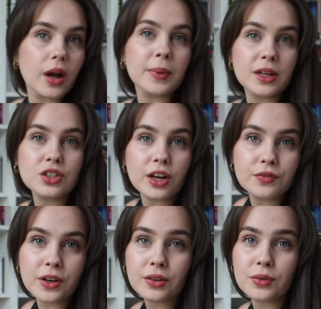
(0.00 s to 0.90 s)
I'm gonna try and
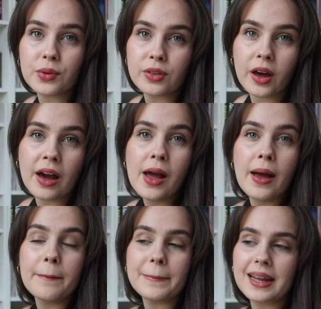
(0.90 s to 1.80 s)
find an author
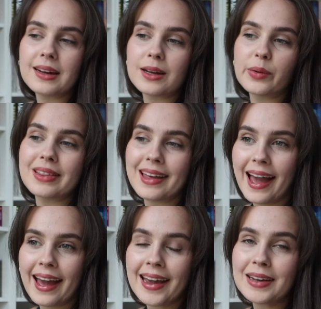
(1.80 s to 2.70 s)
beginning with
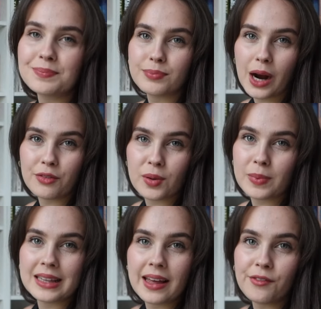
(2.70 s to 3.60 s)
K,
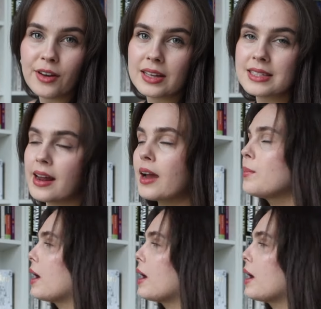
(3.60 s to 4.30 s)
preferably their first name,